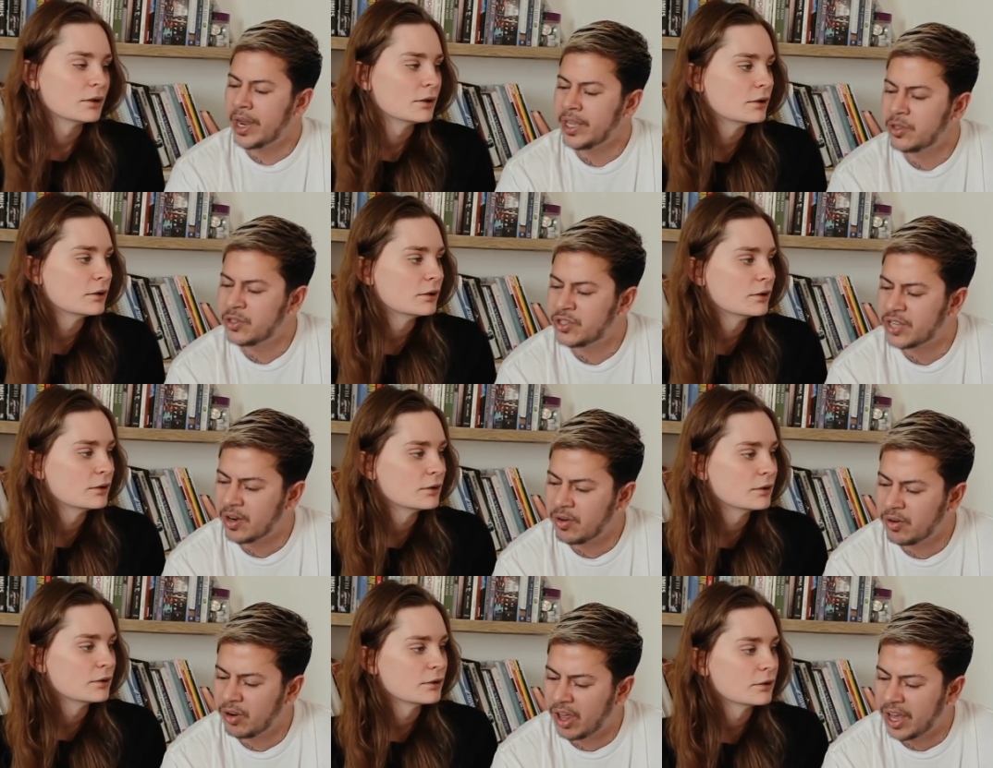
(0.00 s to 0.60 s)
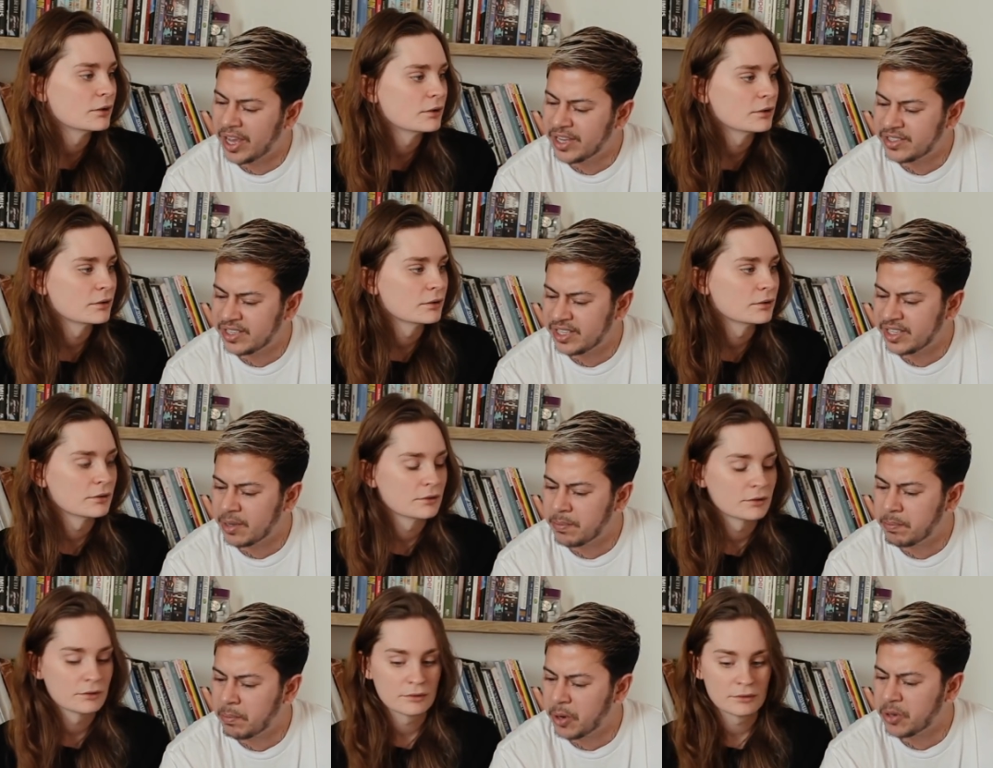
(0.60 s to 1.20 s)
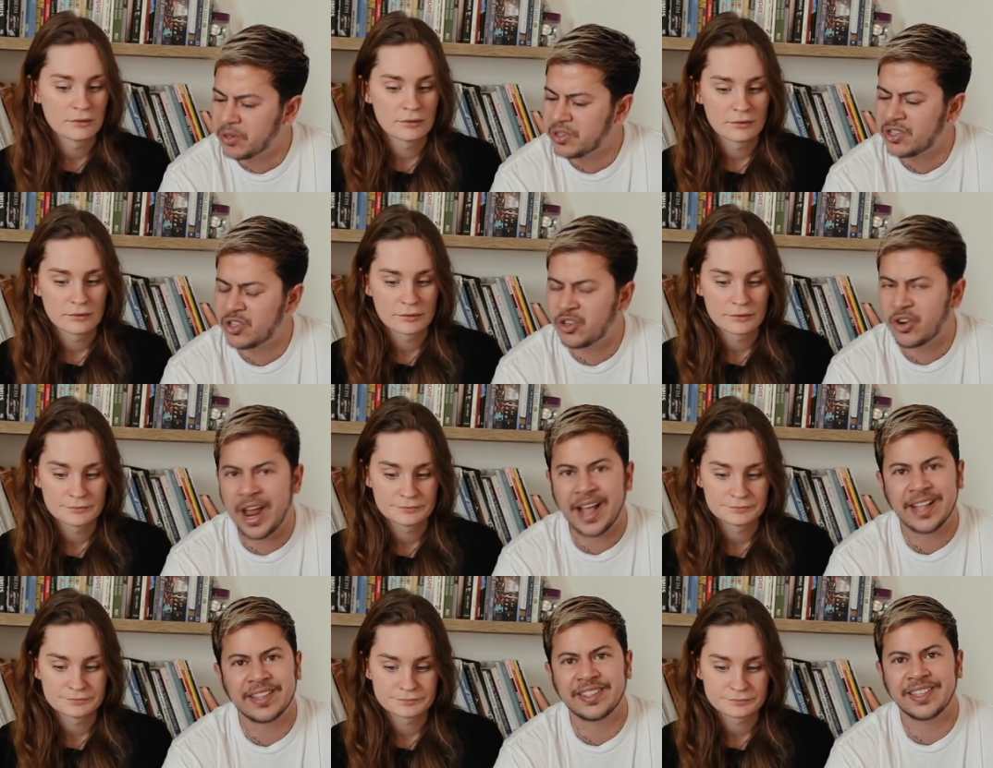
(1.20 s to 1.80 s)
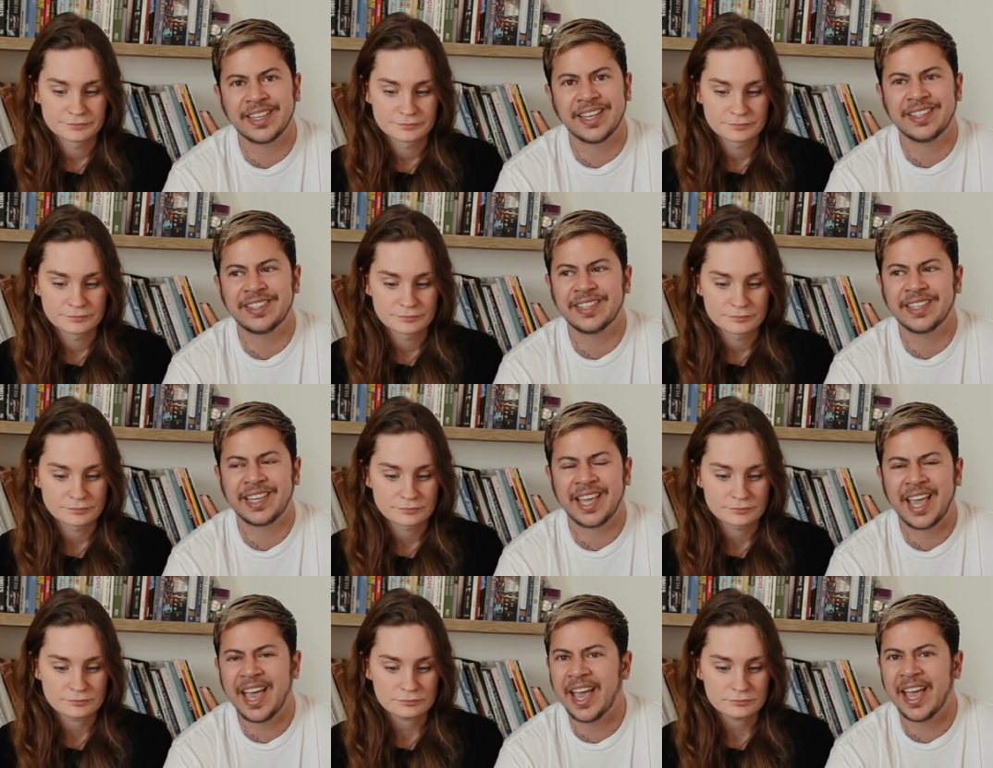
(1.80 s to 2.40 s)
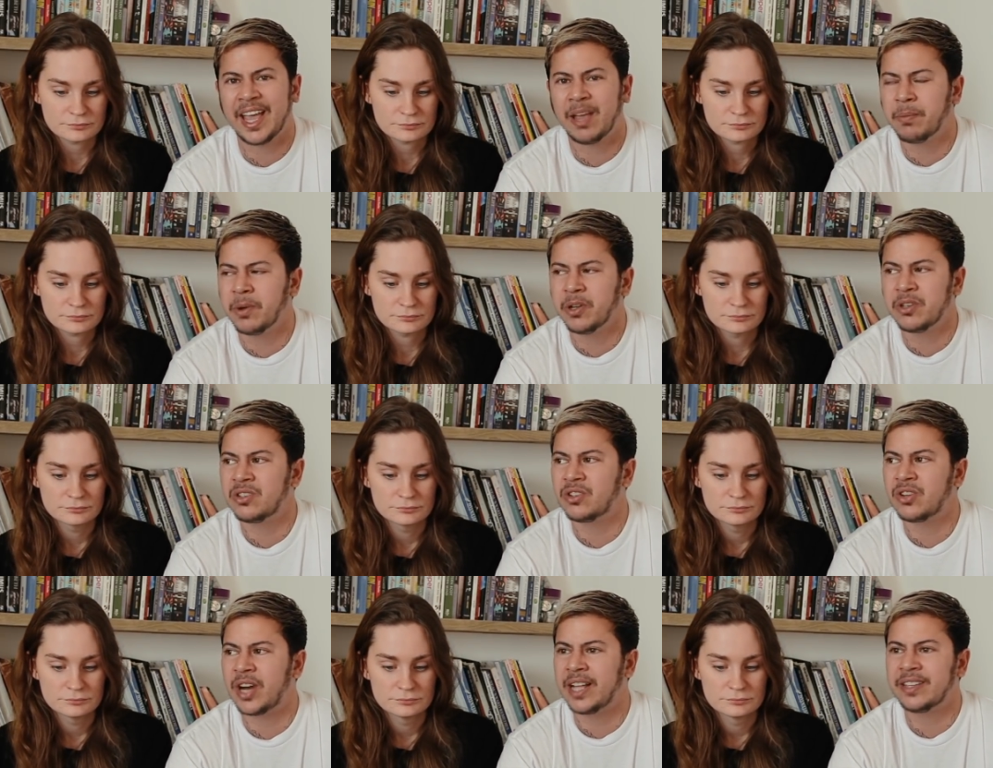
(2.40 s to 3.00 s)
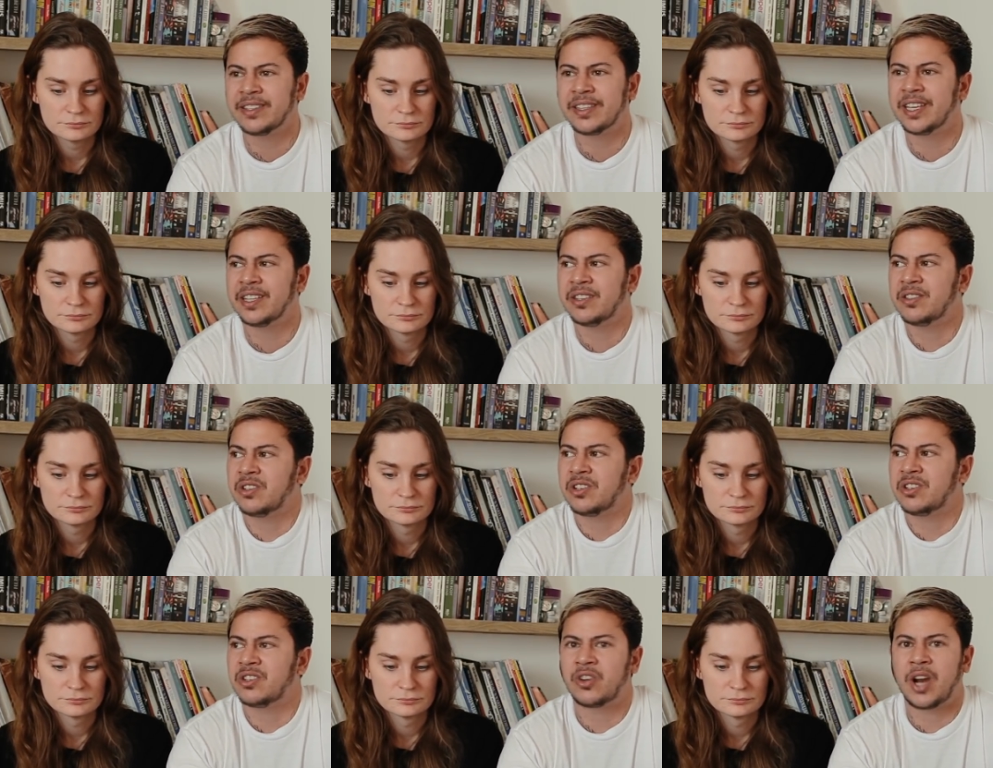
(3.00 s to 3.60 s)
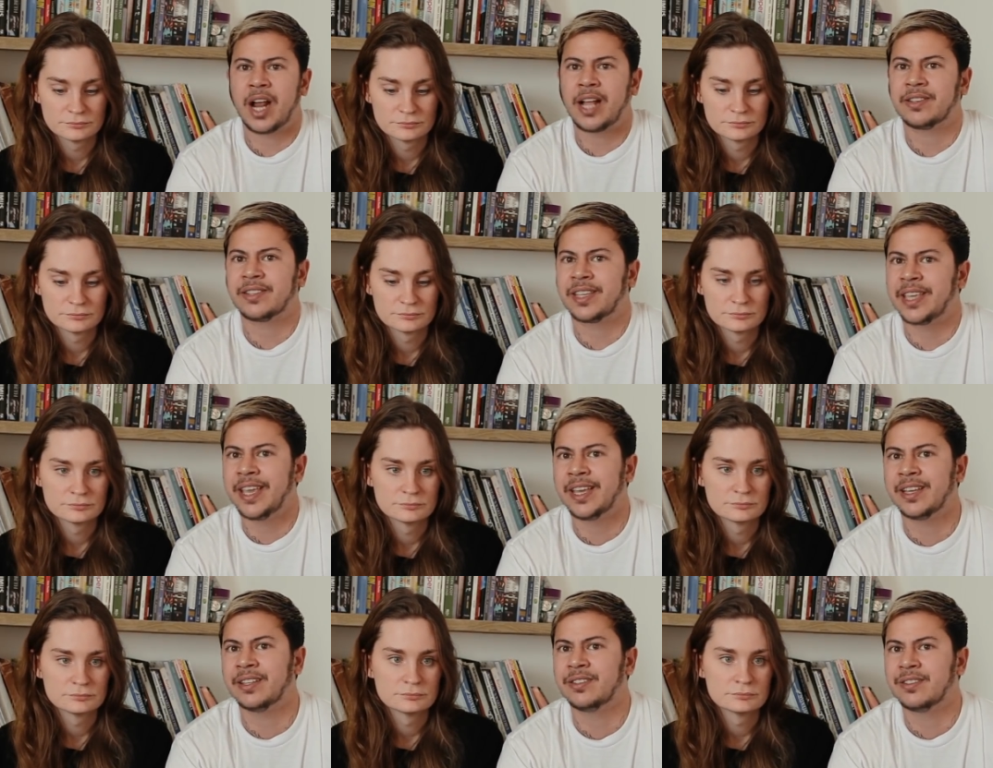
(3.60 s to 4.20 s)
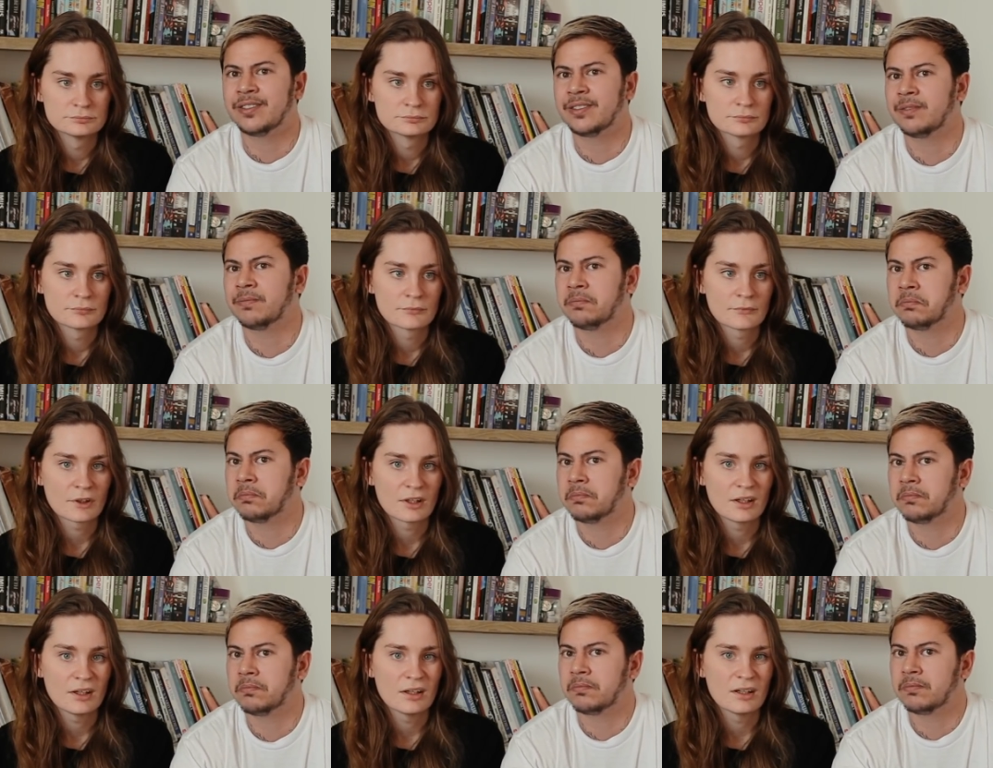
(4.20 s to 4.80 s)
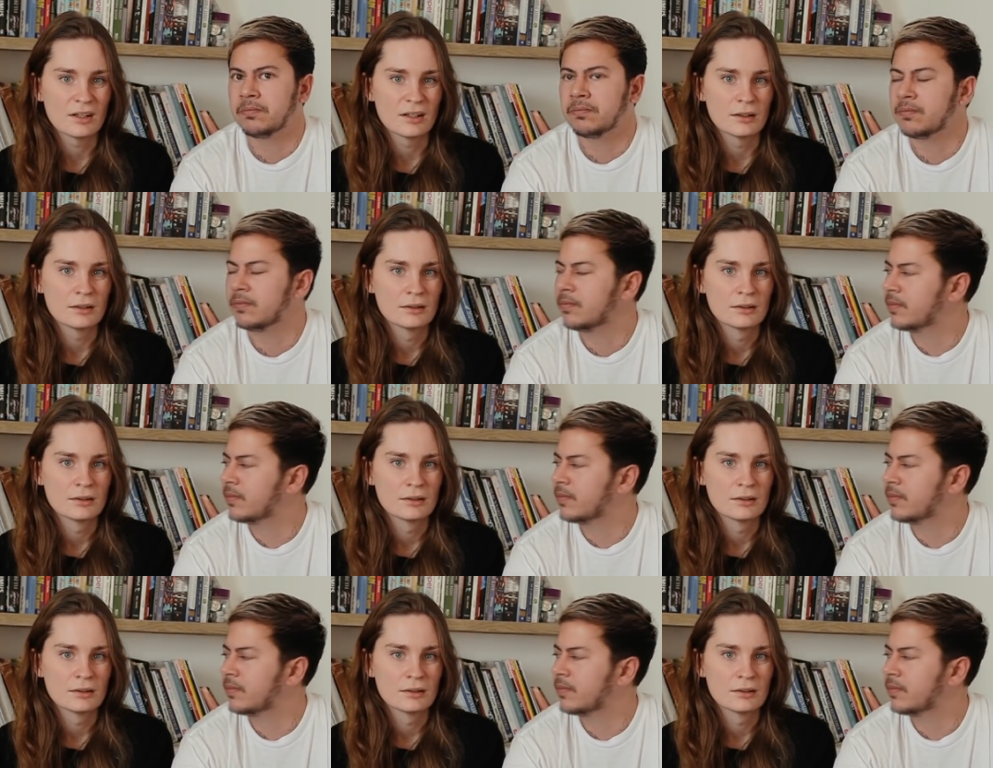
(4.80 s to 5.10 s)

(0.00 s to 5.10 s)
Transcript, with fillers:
Speaker 1: are you generalizing that most trans kids are gay? Most trans kids are just trans kids. Yeah.